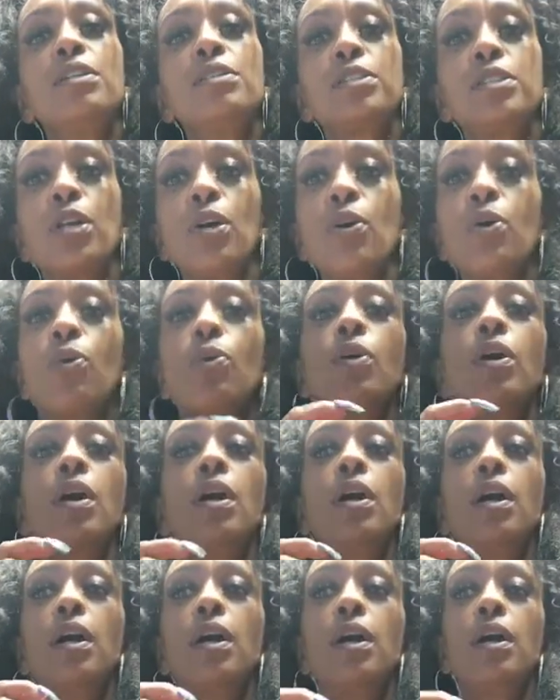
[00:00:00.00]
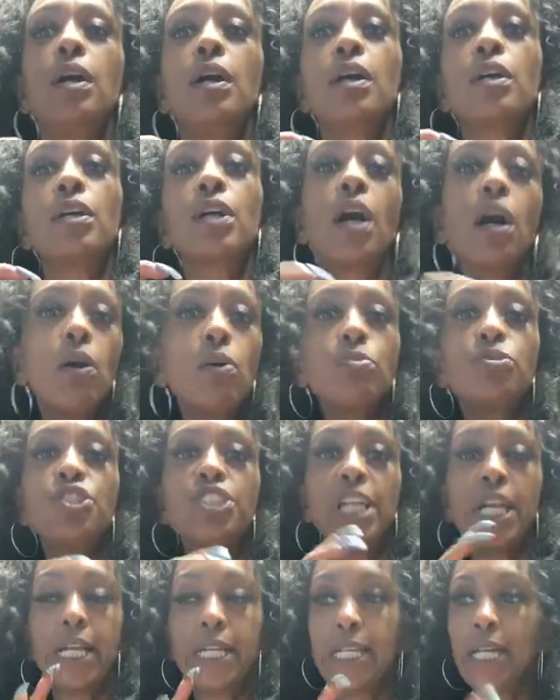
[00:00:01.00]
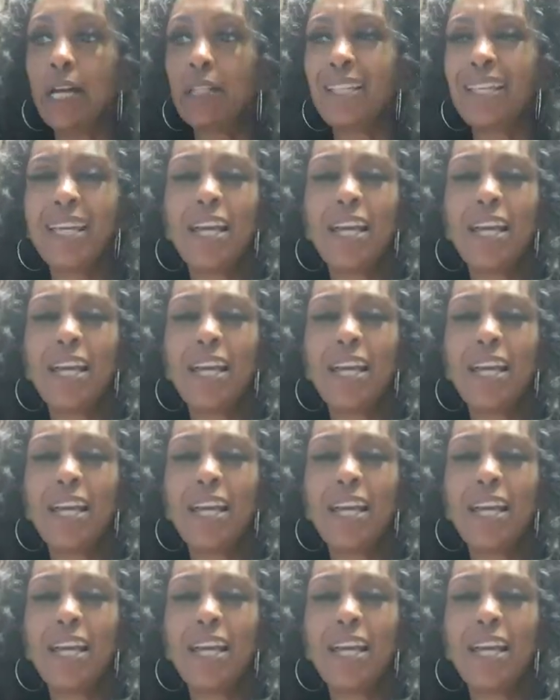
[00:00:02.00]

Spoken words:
So go check it out.